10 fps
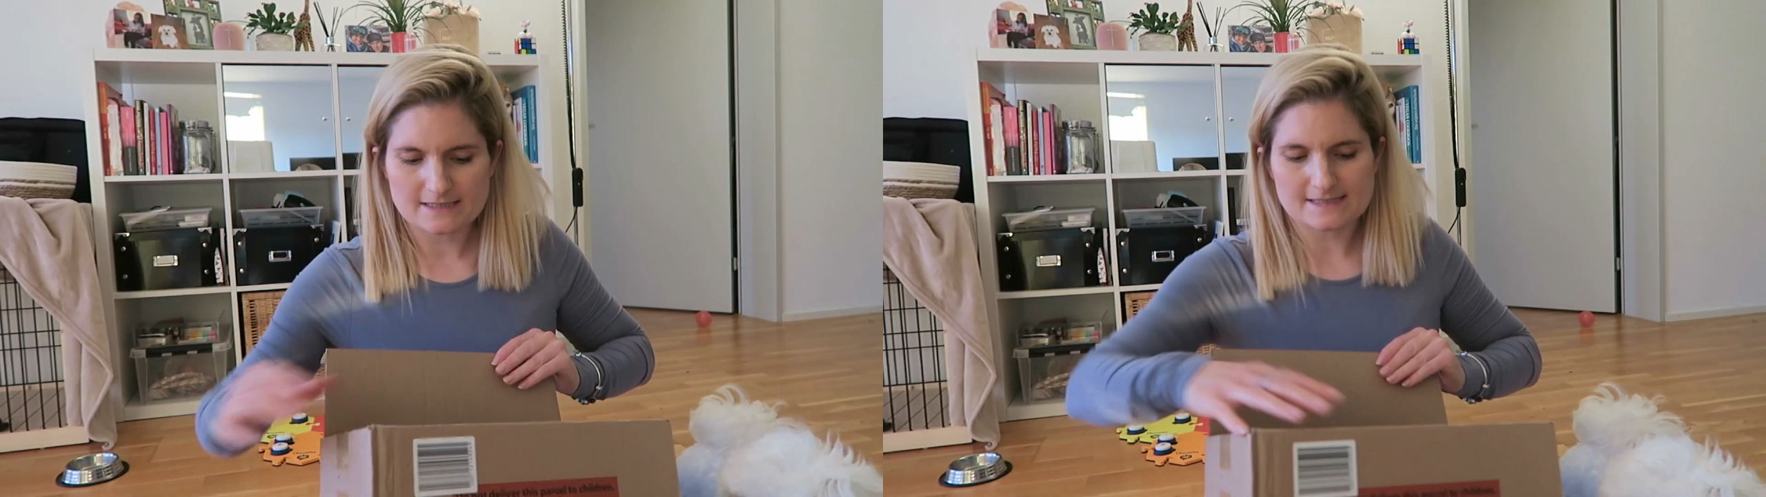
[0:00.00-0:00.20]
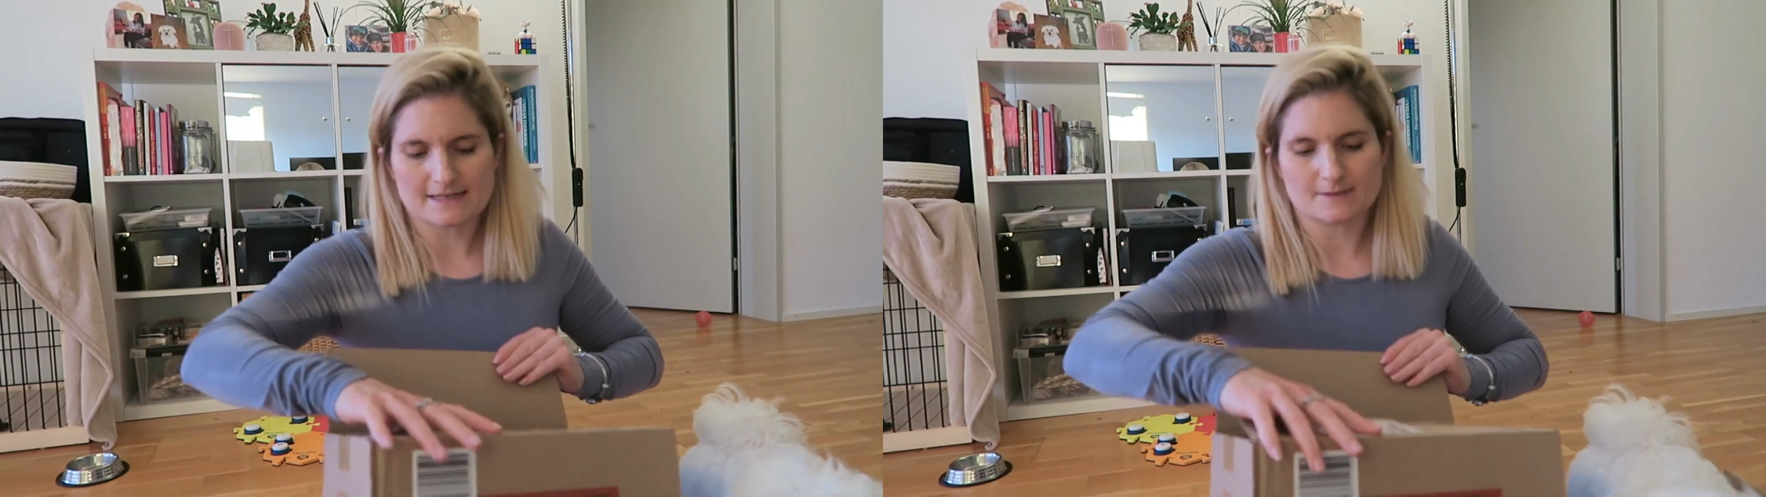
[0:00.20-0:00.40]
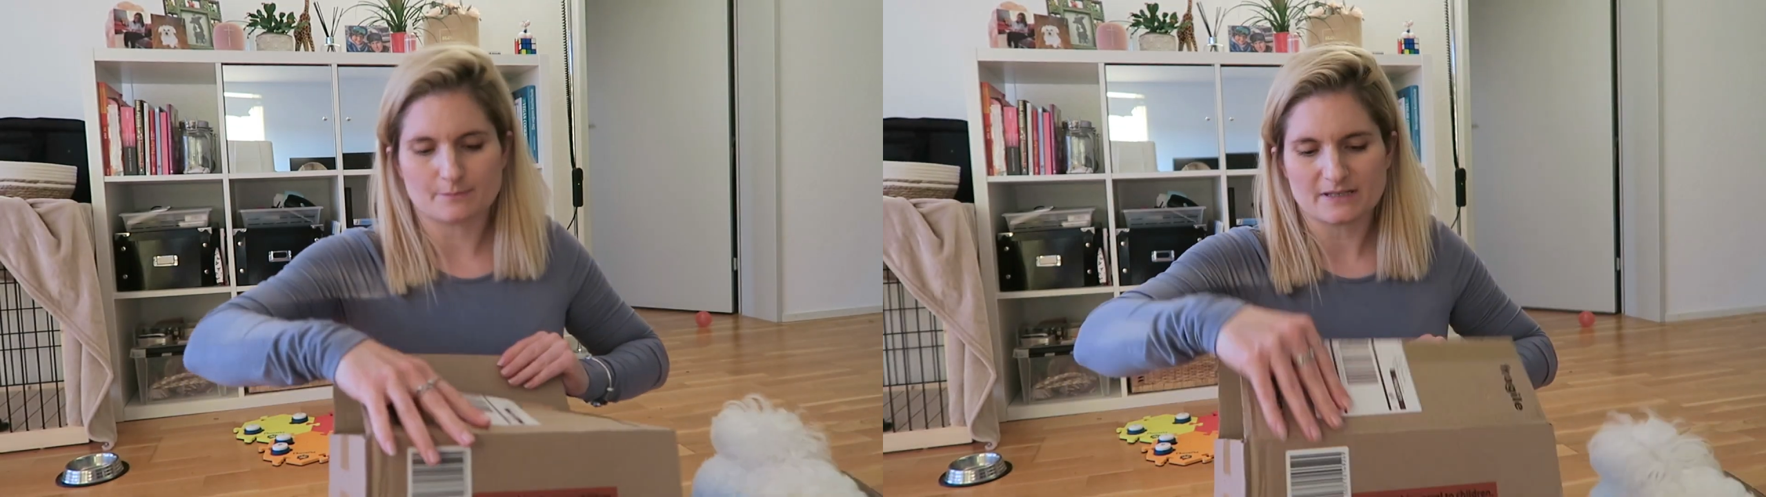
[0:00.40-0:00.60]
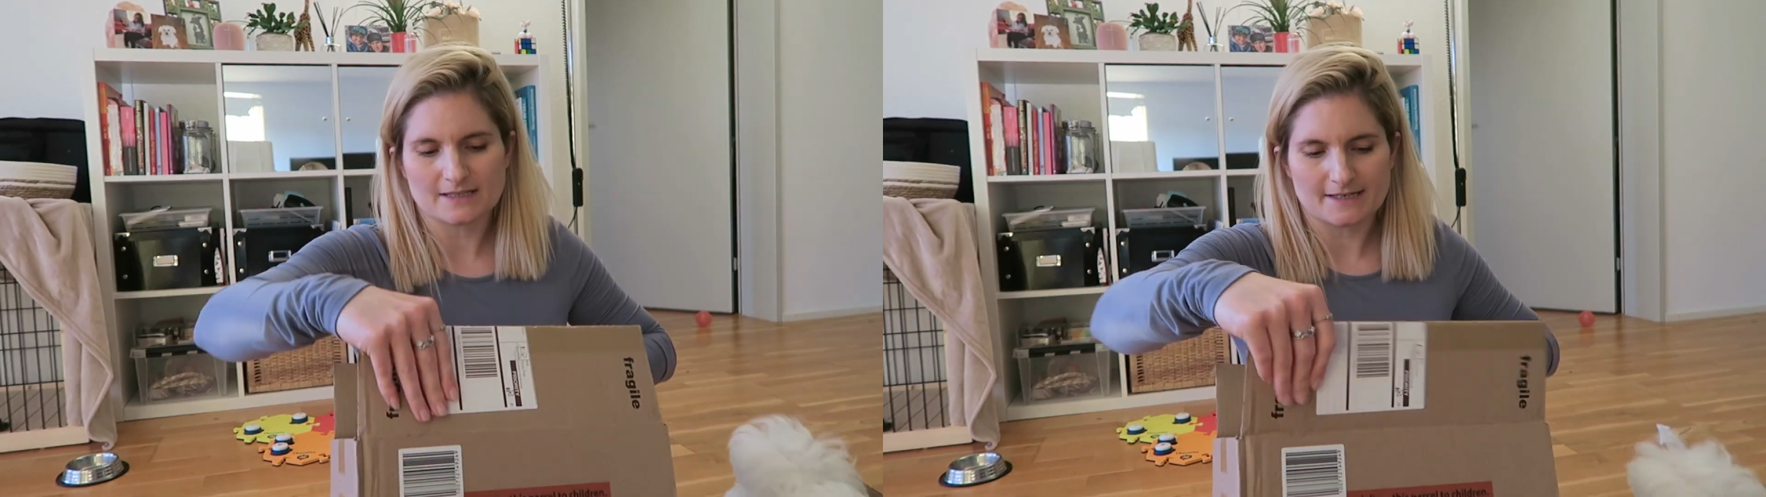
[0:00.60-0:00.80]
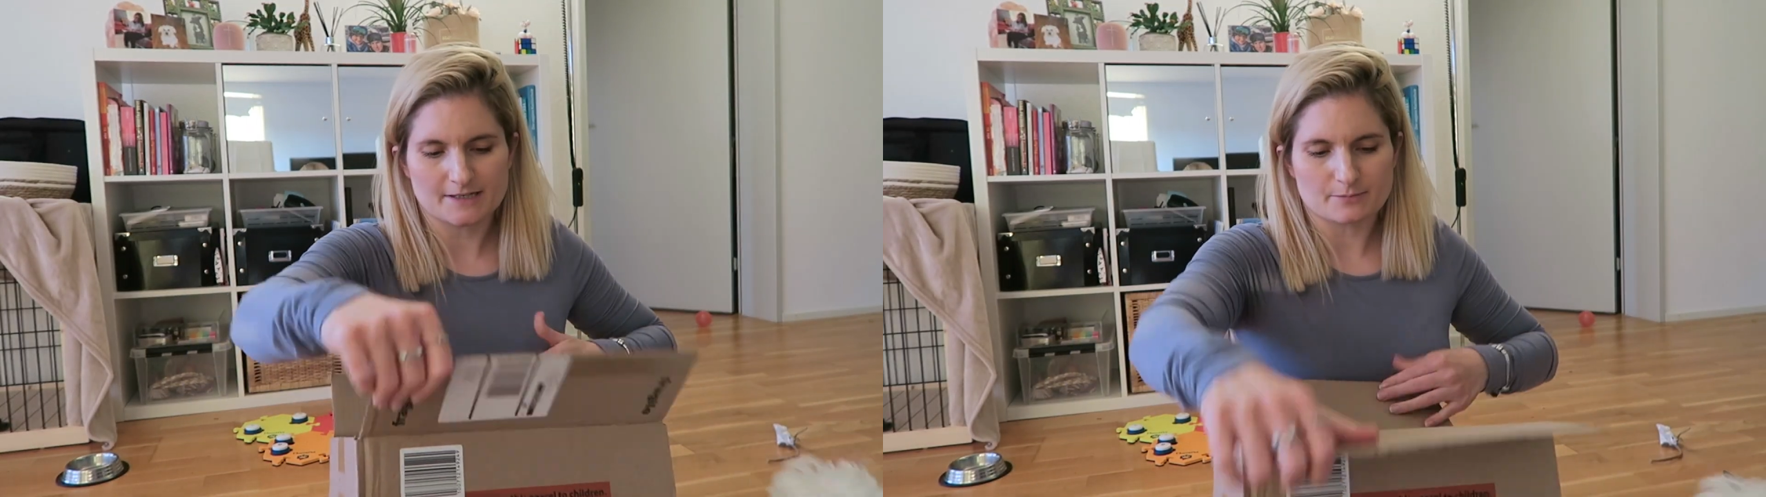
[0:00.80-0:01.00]
It's like a
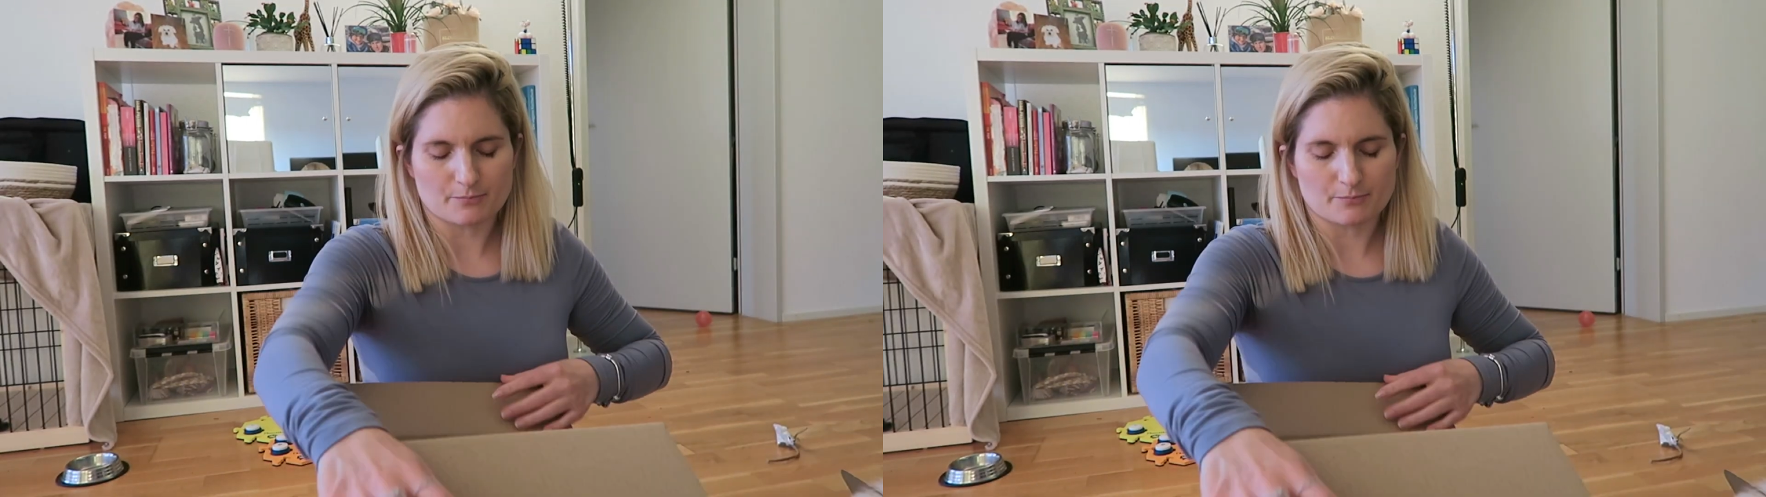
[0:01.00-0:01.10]
belated